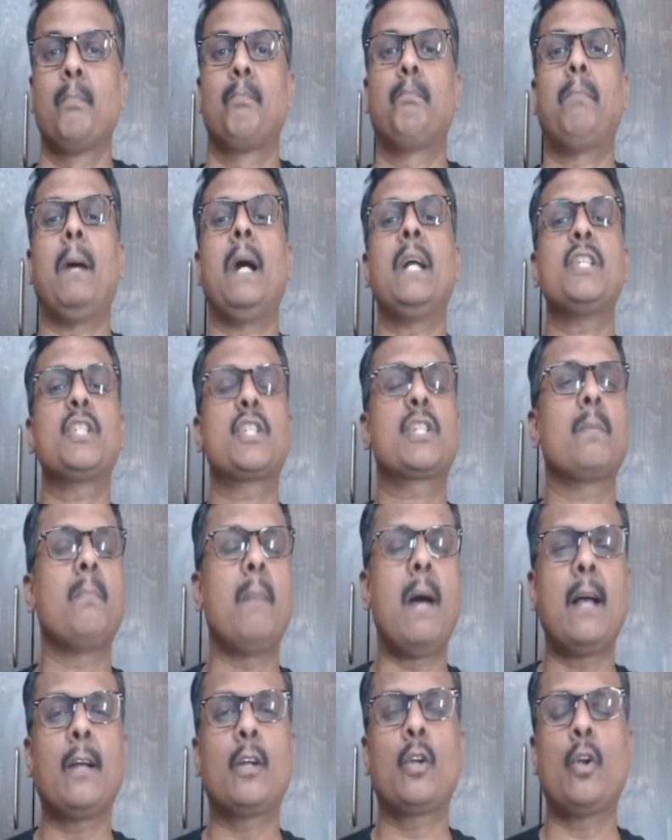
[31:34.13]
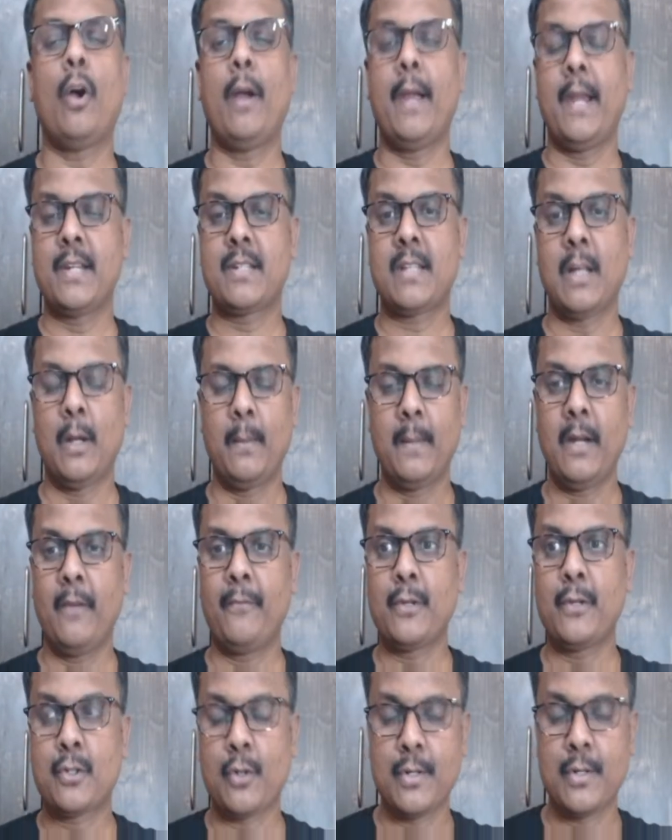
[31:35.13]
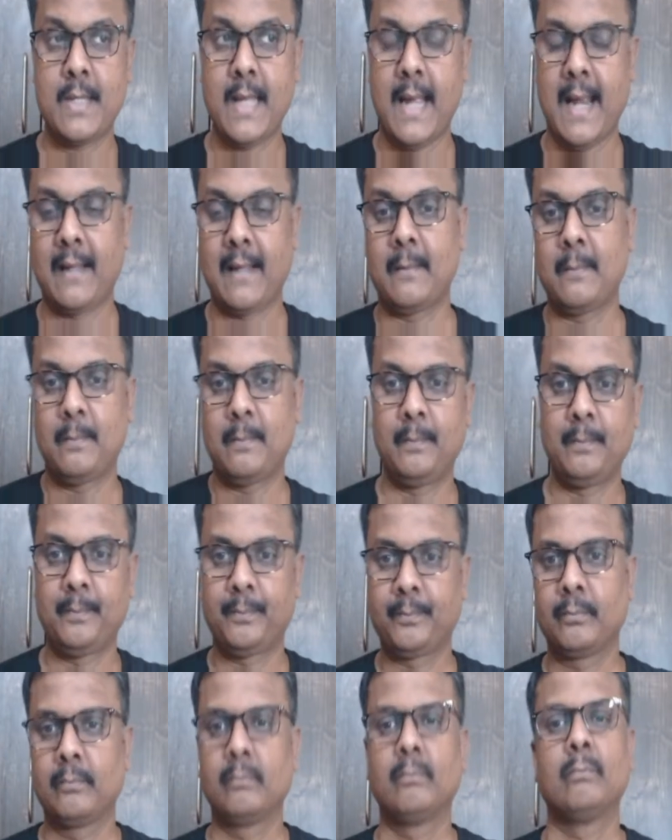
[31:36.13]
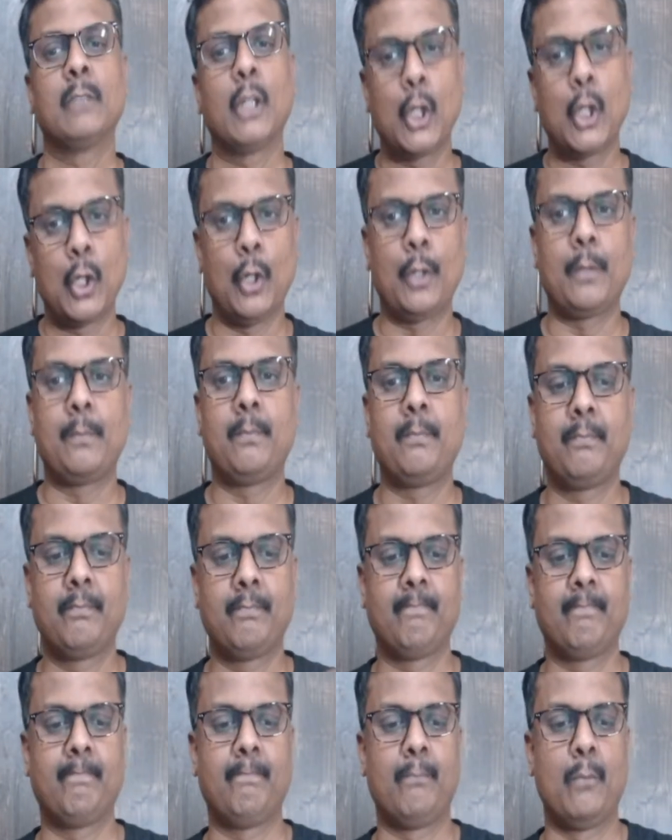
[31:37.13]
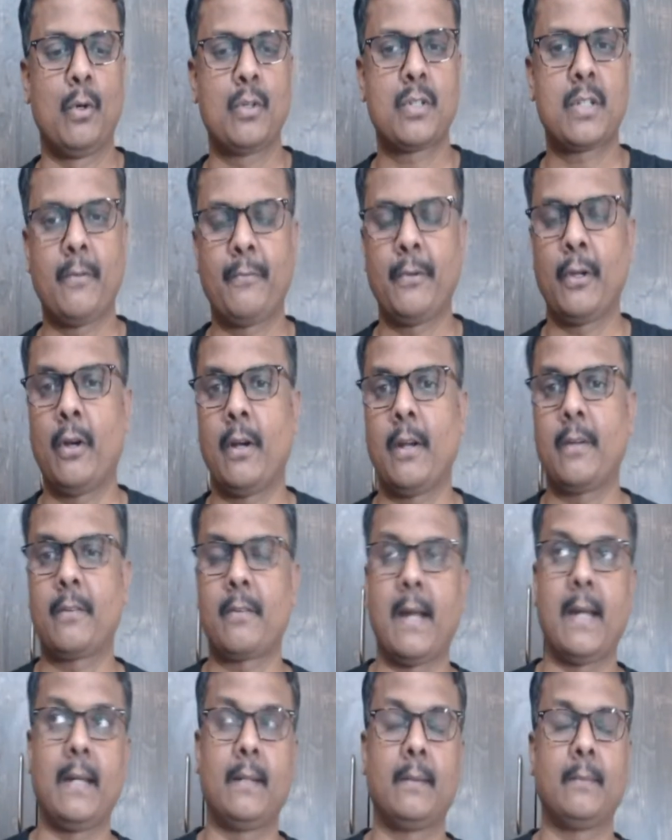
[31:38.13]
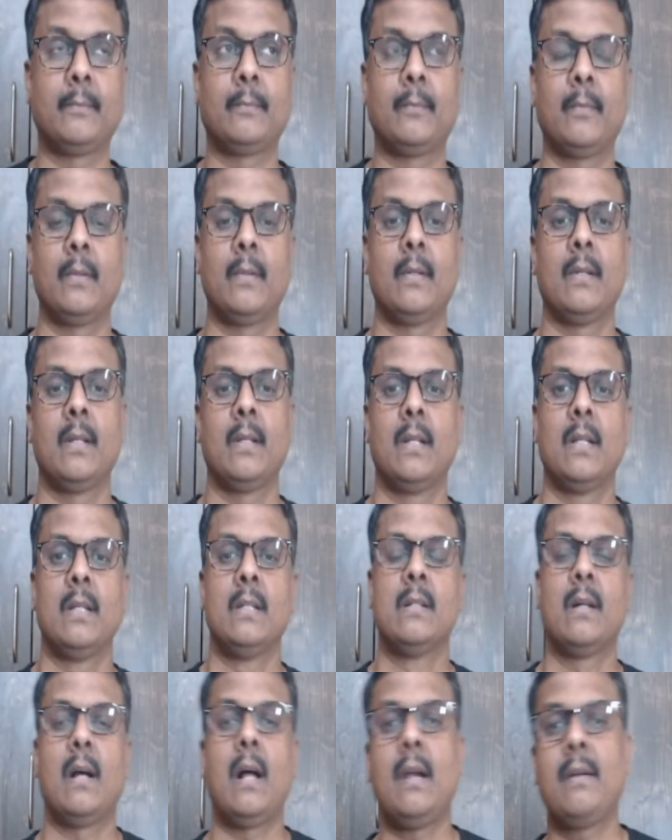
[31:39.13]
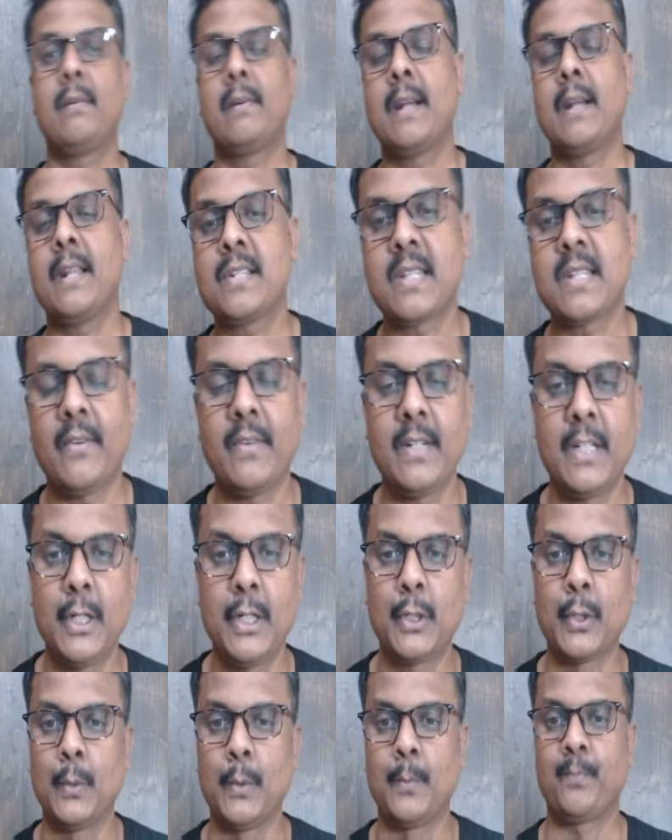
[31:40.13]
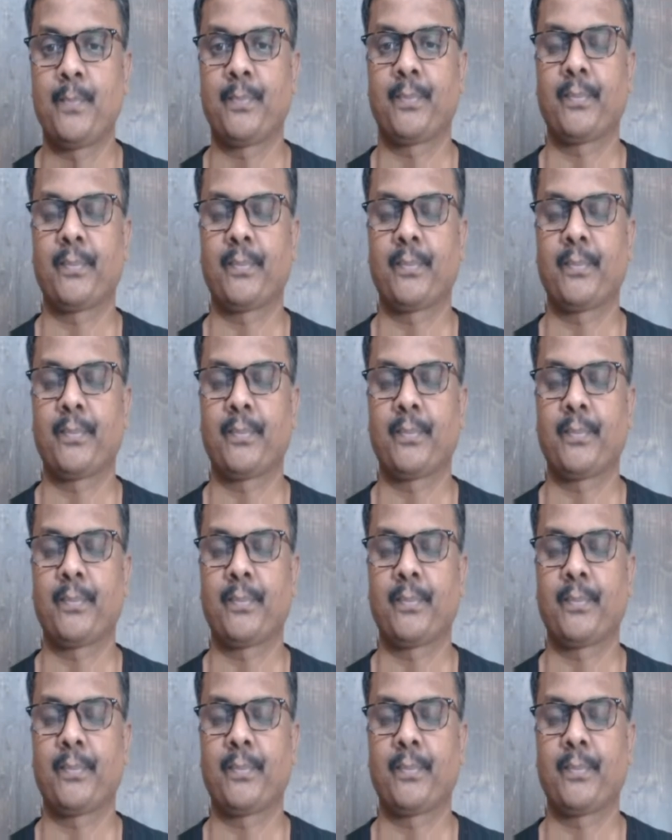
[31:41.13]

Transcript: Punched marked coins. How many of you chose that? Good. Most of you got it right. 172.